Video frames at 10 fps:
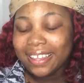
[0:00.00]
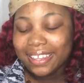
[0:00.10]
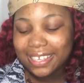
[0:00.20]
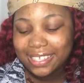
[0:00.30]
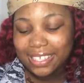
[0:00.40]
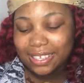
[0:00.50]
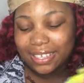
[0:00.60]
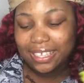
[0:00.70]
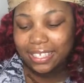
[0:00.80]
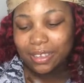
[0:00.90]
Let's see.
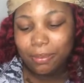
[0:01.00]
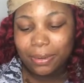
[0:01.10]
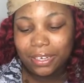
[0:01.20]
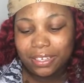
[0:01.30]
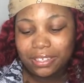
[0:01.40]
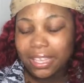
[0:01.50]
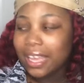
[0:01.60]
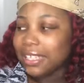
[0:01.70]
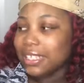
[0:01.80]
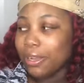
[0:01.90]
Let's see if Pretty Little
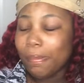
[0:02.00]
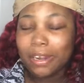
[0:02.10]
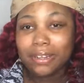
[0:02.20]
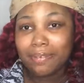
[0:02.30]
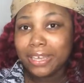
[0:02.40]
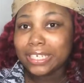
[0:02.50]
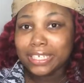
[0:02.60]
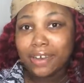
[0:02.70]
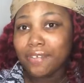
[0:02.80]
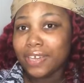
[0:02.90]
Thing is a little better than
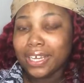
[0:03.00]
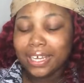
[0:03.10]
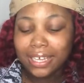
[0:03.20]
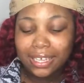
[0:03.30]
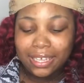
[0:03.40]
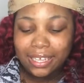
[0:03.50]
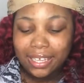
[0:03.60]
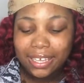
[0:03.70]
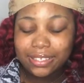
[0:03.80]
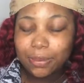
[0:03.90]
Fashion Nova.
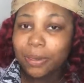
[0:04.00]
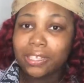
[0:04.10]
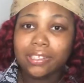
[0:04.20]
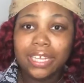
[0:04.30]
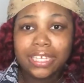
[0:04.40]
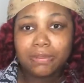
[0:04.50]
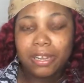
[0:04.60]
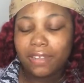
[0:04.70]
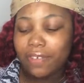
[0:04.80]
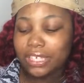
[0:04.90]
Because the Pretty Little Thing is
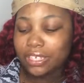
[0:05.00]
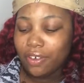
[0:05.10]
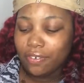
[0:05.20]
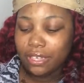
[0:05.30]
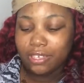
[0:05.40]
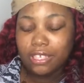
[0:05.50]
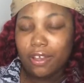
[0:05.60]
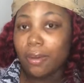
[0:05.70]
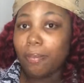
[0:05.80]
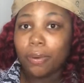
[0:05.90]
better than Fashion Nova, then
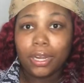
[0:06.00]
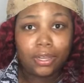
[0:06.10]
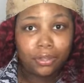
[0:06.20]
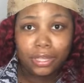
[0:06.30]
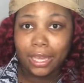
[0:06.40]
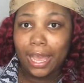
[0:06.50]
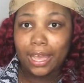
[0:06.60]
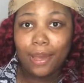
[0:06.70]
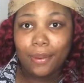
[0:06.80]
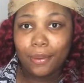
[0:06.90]
to Pretty Little Thing I
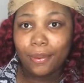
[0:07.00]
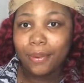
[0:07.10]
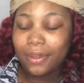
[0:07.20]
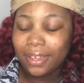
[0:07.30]
go.